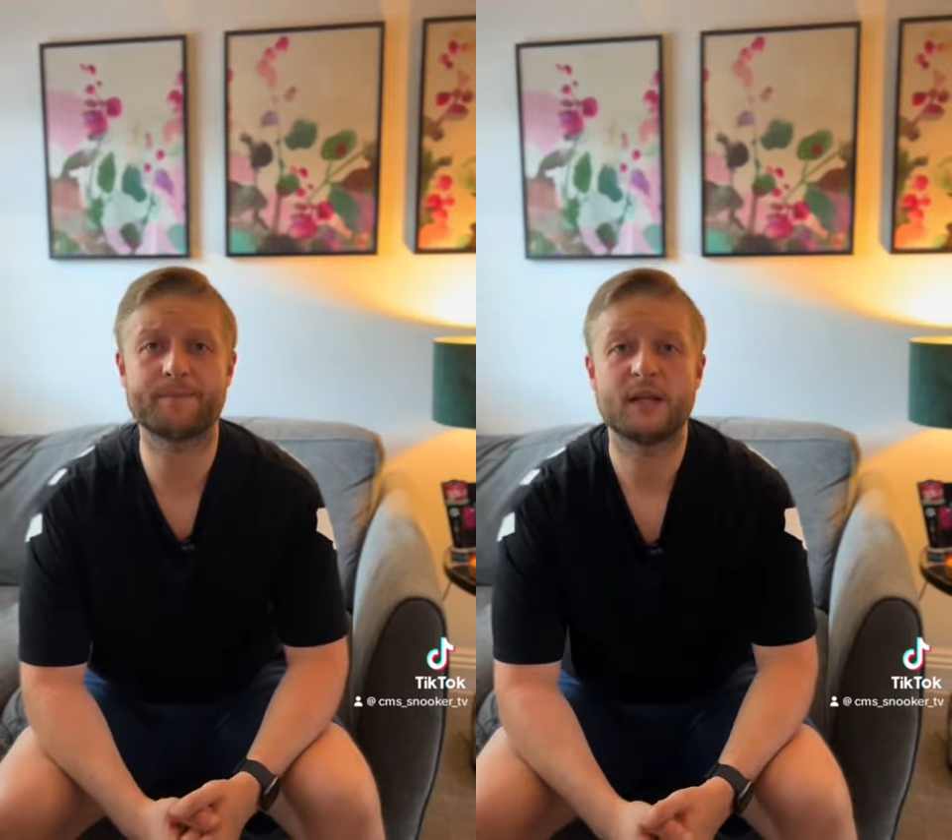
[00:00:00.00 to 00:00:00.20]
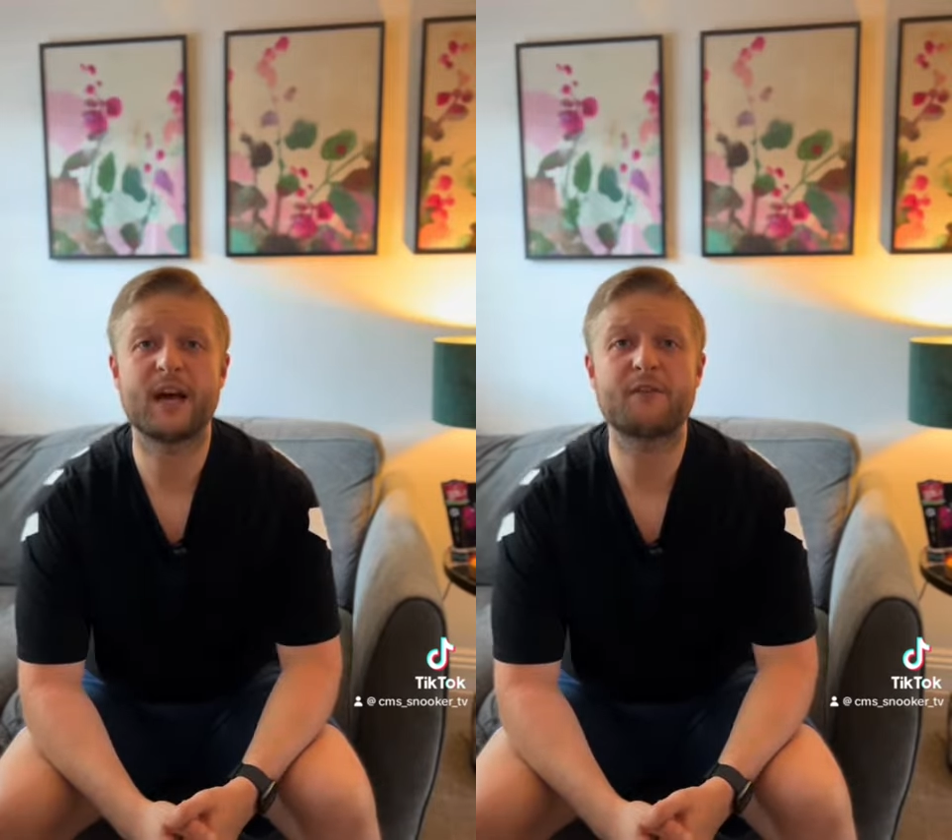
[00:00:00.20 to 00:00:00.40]

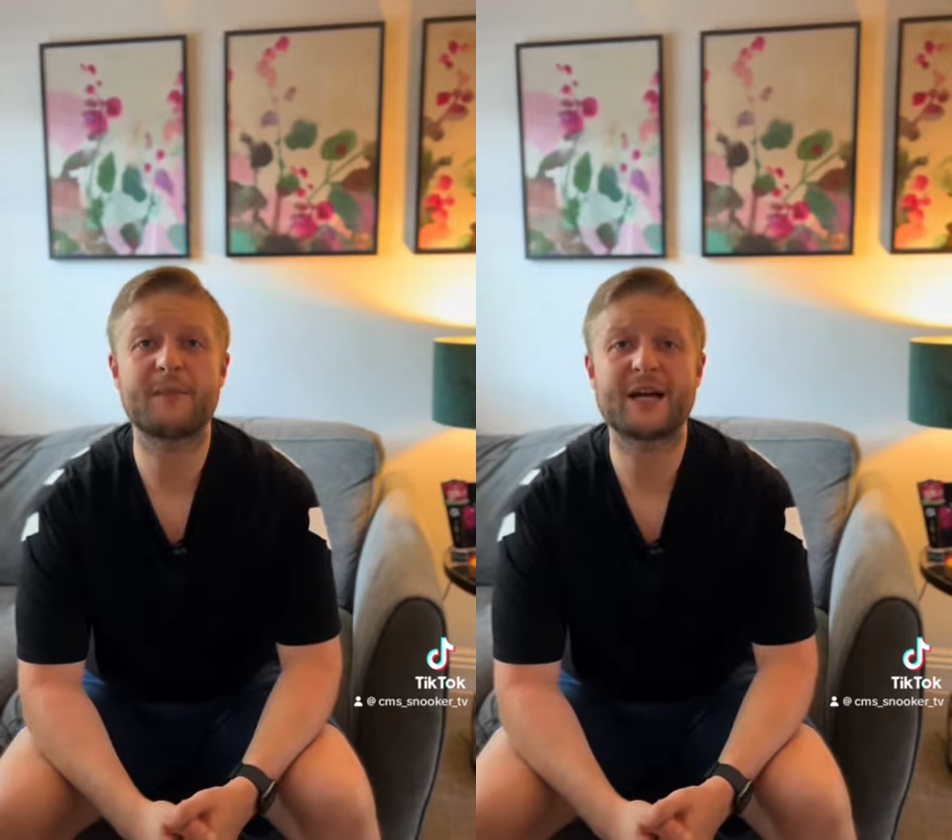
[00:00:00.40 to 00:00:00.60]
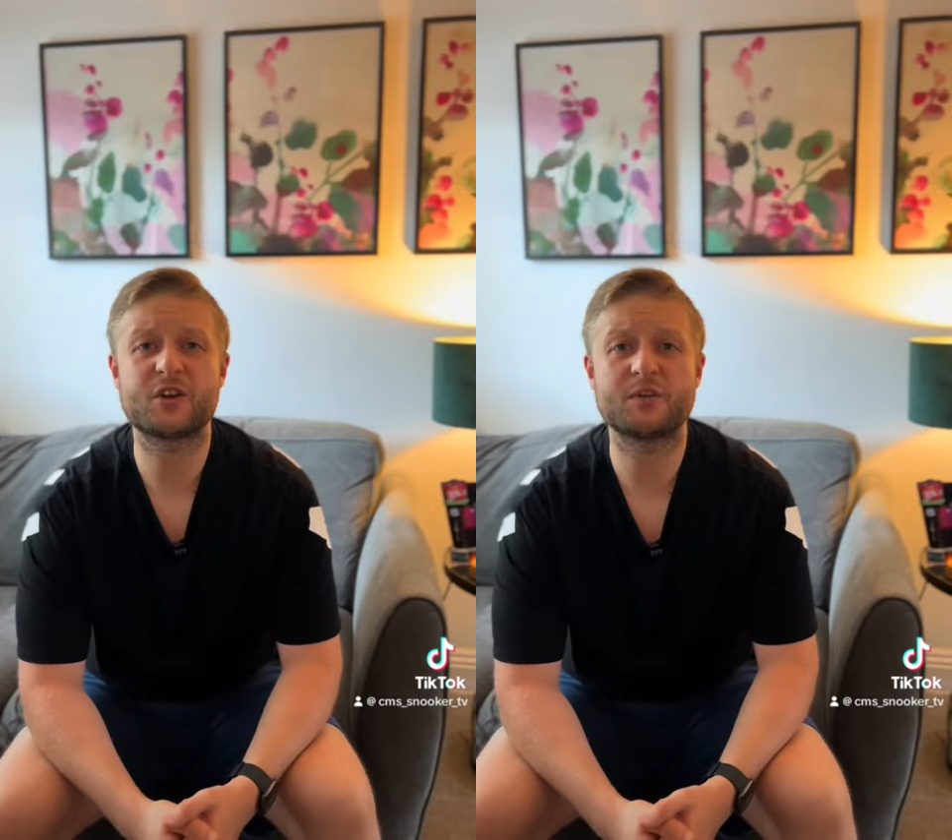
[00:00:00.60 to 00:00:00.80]
The other
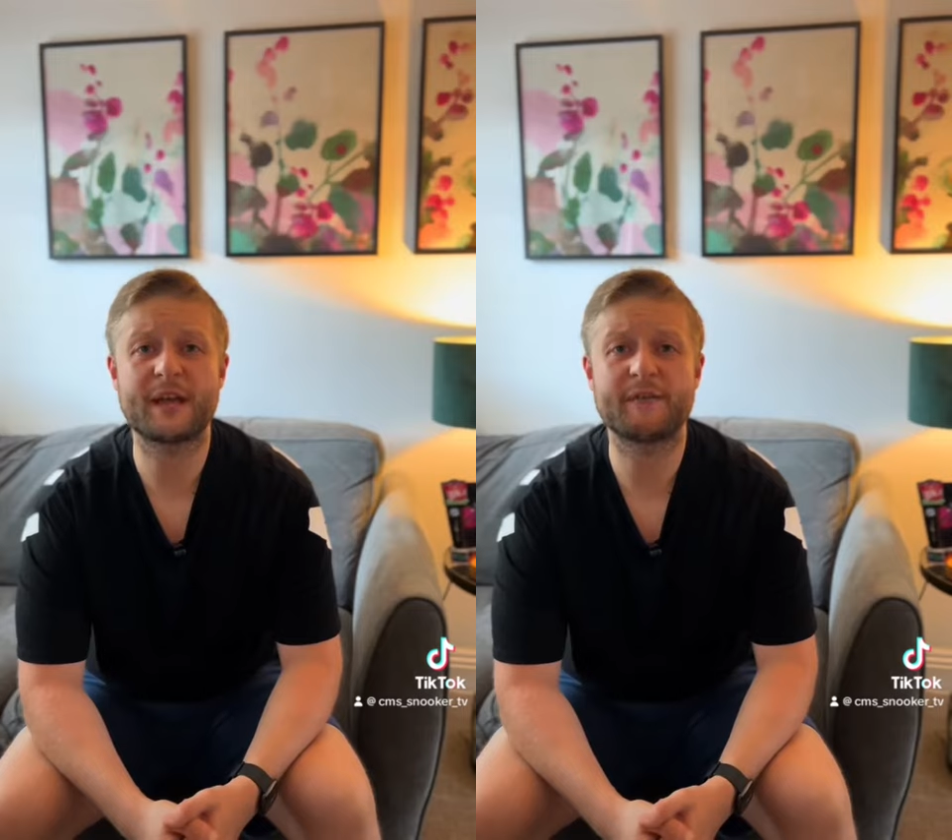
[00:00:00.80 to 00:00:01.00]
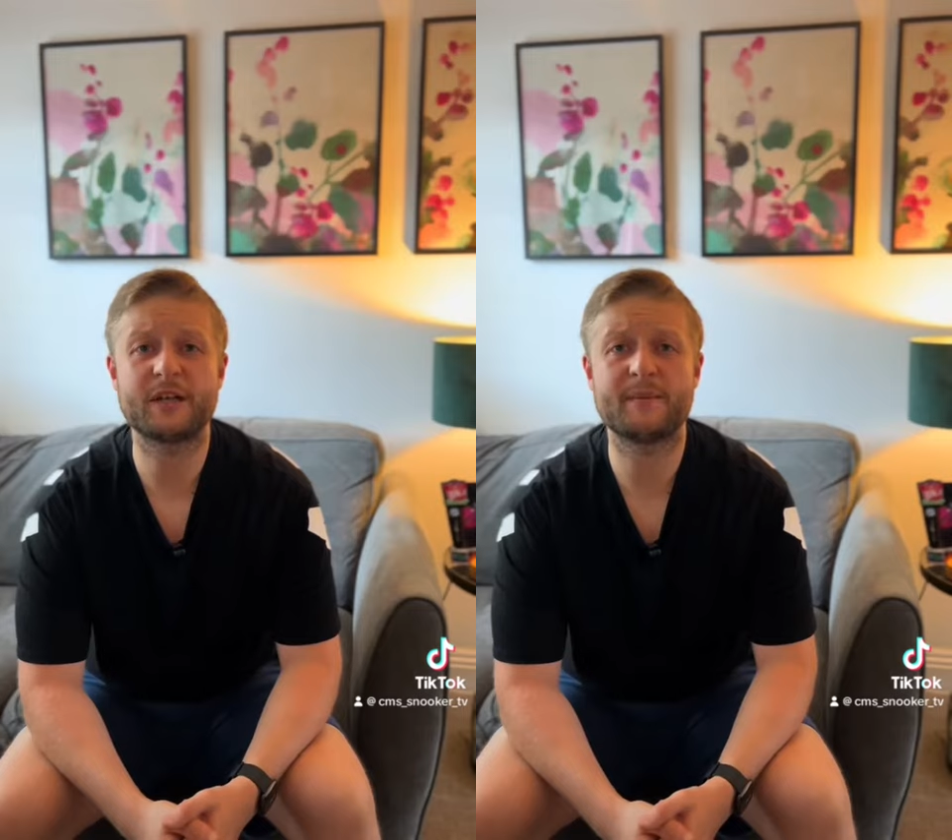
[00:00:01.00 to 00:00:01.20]
match I'll
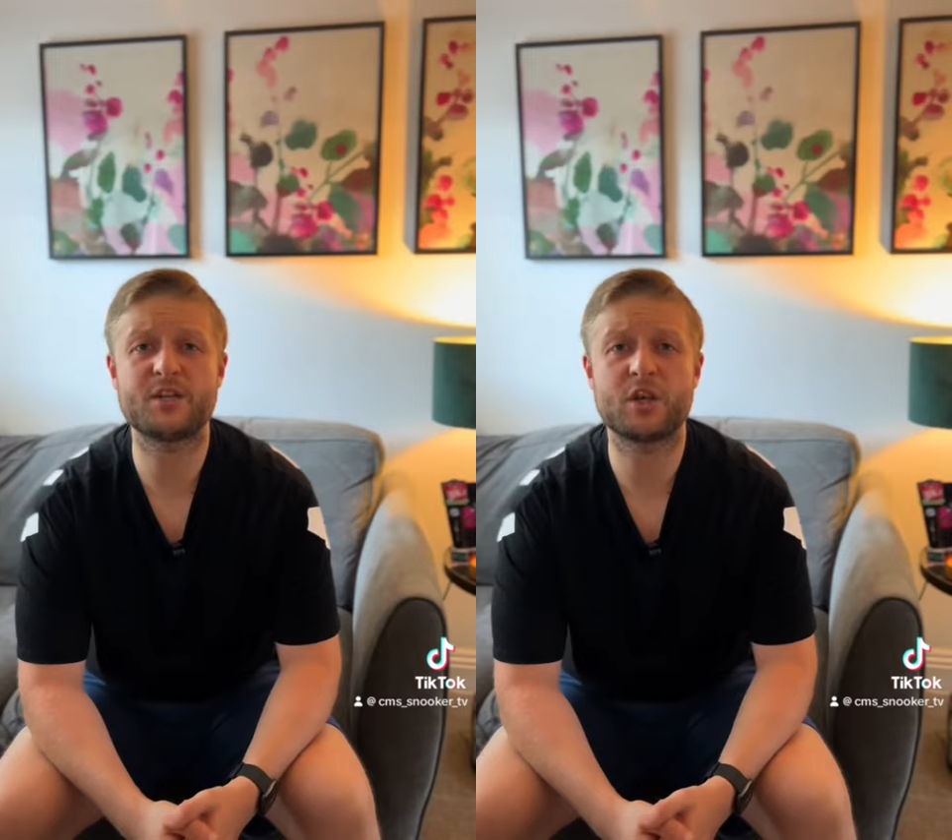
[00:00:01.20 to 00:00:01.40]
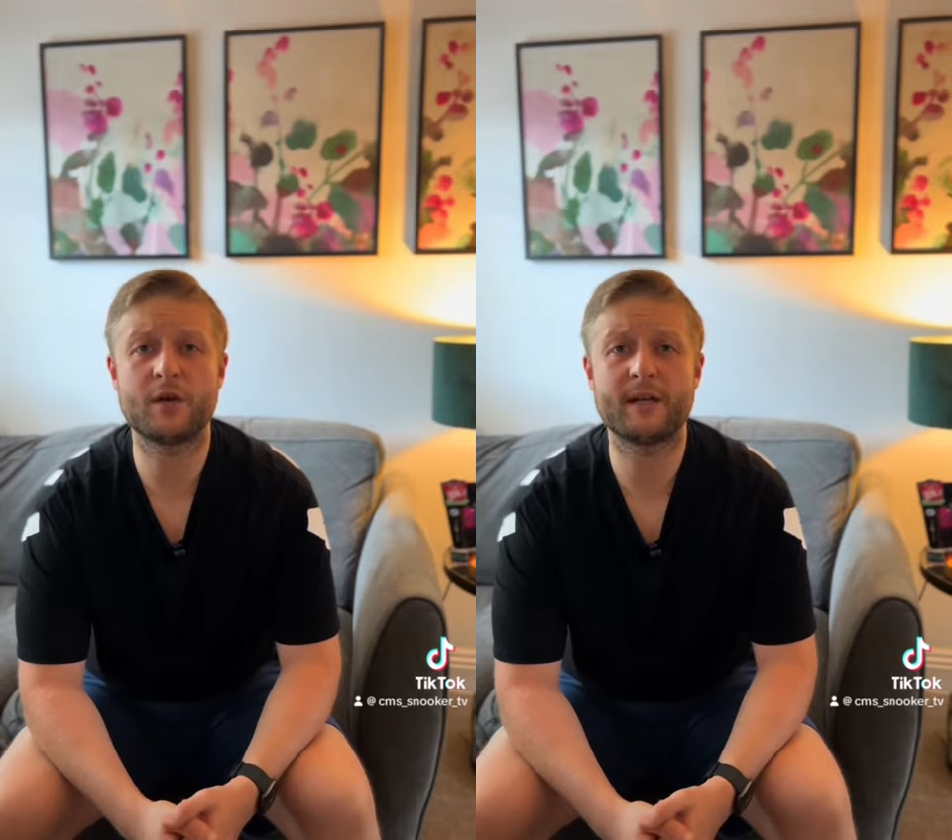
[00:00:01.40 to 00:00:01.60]
definitely
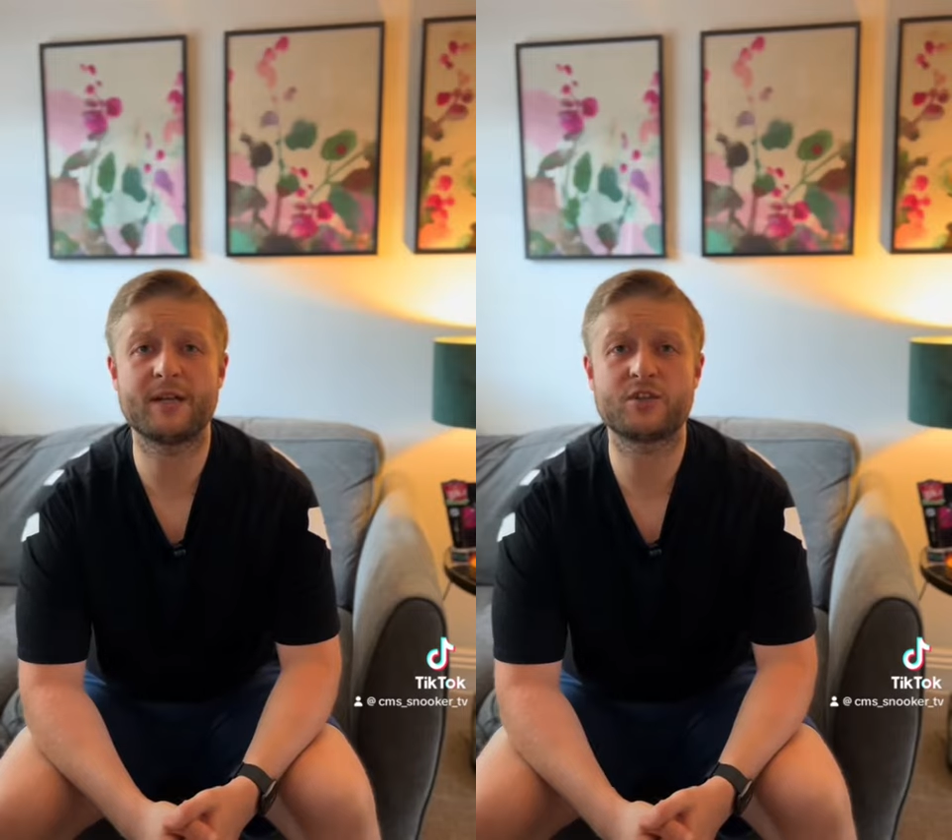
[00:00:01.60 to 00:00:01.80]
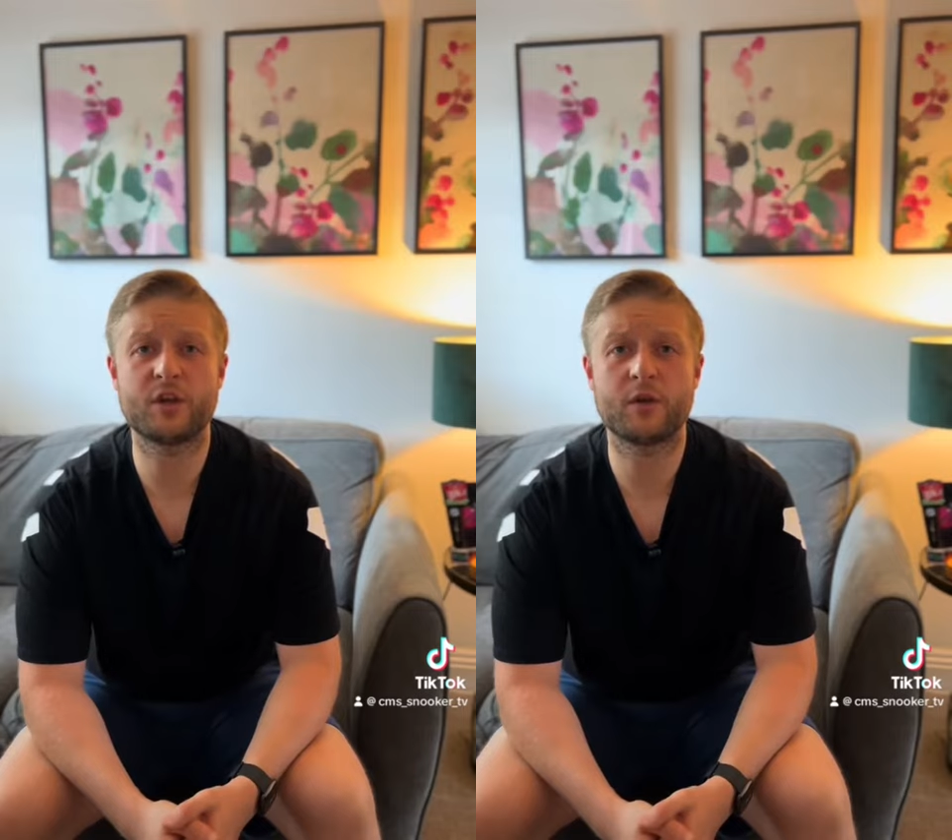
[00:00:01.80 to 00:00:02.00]
be tuning
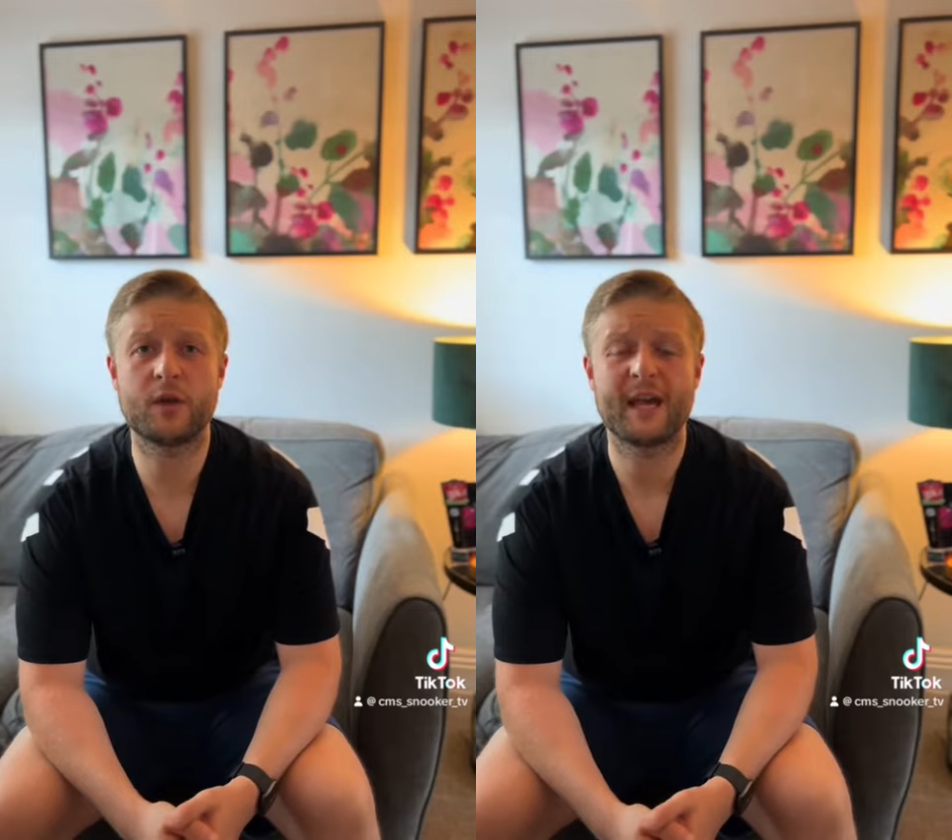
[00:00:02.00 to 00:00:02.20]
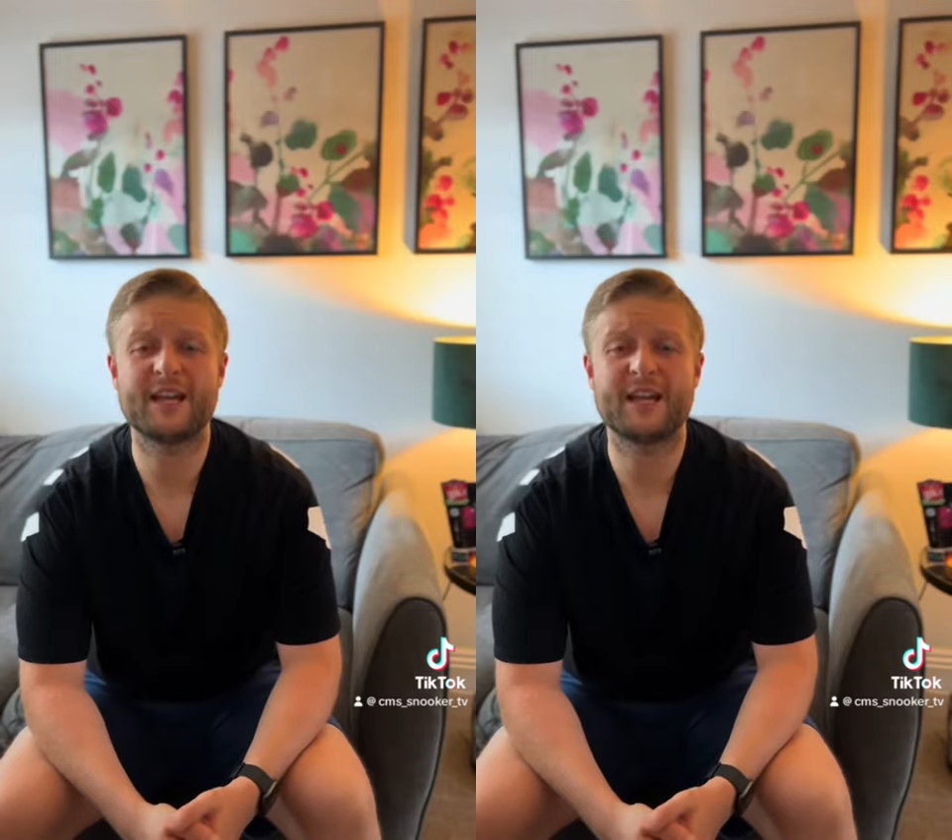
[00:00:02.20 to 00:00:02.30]
into